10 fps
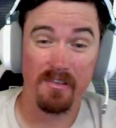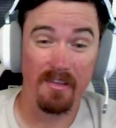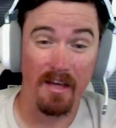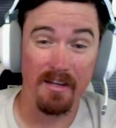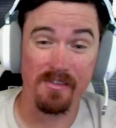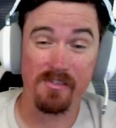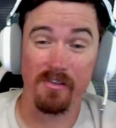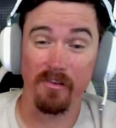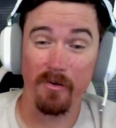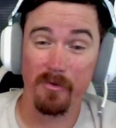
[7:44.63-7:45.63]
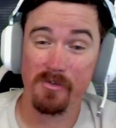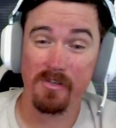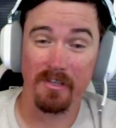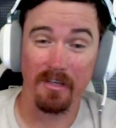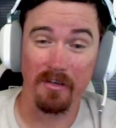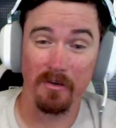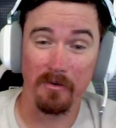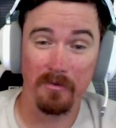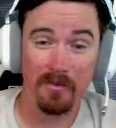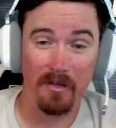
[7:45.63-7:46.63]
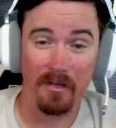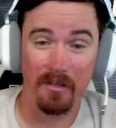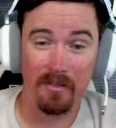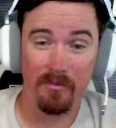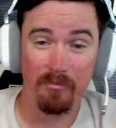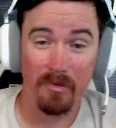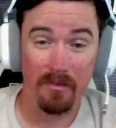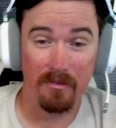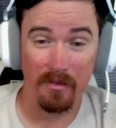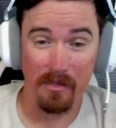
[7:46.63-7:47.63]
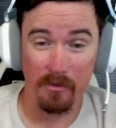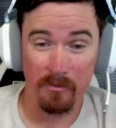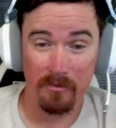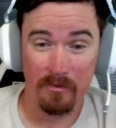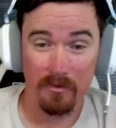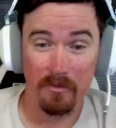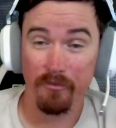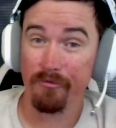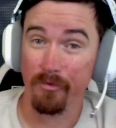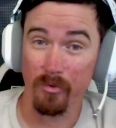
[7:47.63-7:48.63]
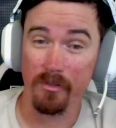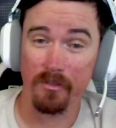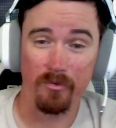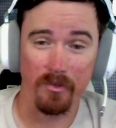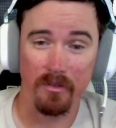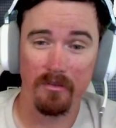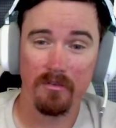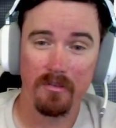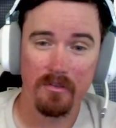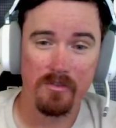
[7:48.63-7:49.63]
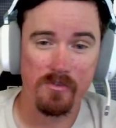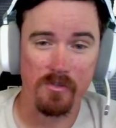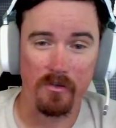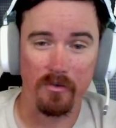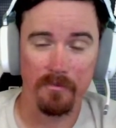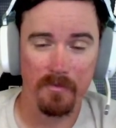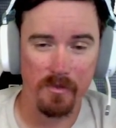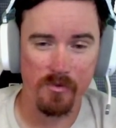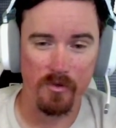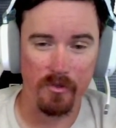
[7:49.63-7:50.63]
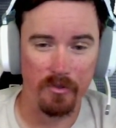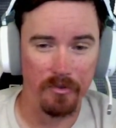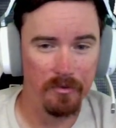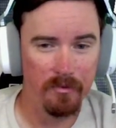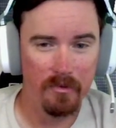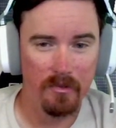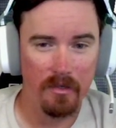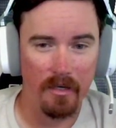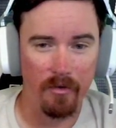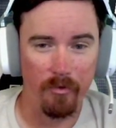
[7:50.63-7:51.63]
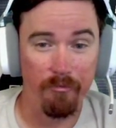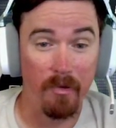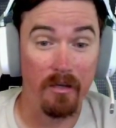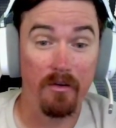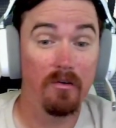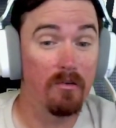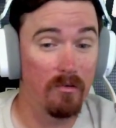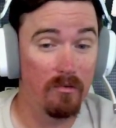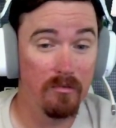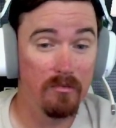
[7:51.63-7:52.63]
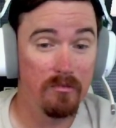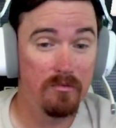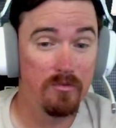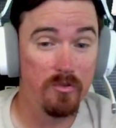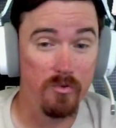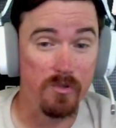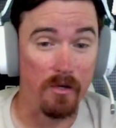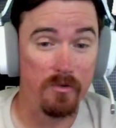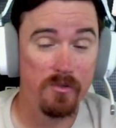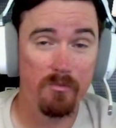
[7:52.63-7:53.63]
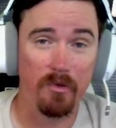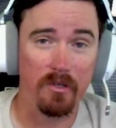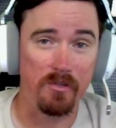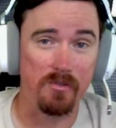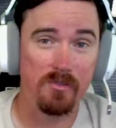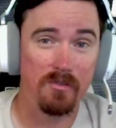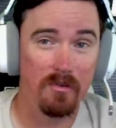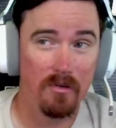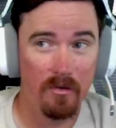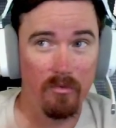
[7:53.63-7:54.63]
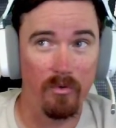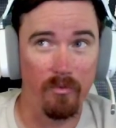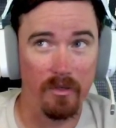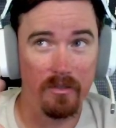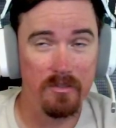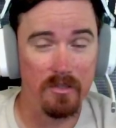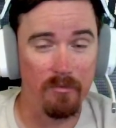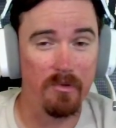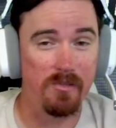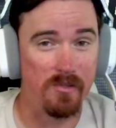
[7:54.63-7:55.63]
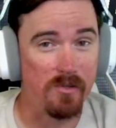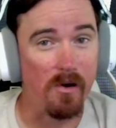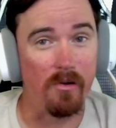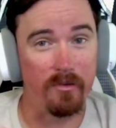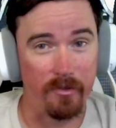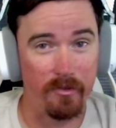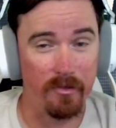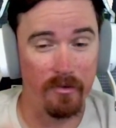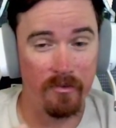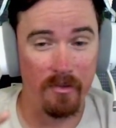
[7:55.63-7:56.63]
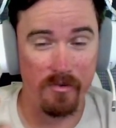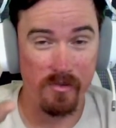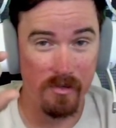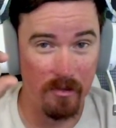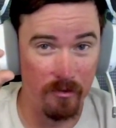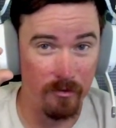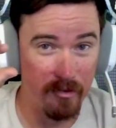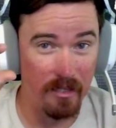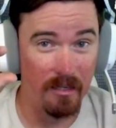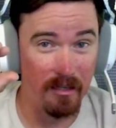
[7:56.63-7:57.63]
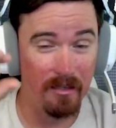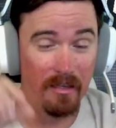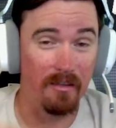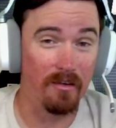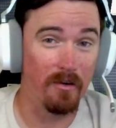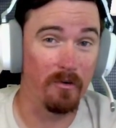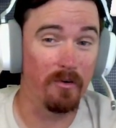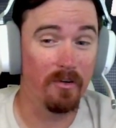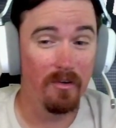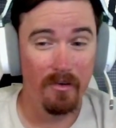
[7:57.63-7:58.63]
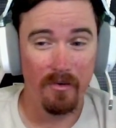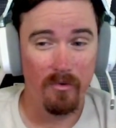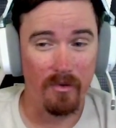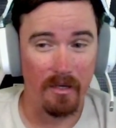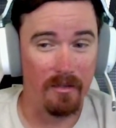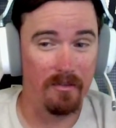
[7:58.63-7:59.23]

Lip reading: That is the lowest it can go. But now, 43. So, that's good. And we've made 2 sales, because when we did the business call earlier, there's a little thing in the code that